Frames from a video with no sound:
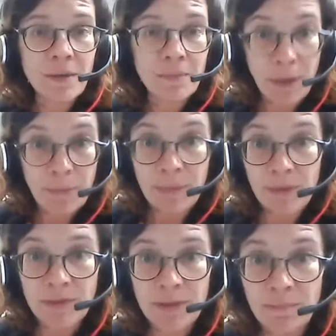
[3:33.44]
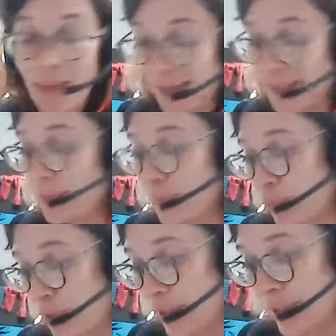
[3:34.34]
Puppy mills are mass
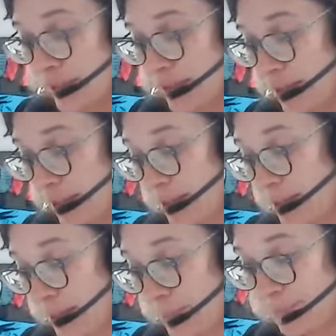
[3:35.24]
breeding sites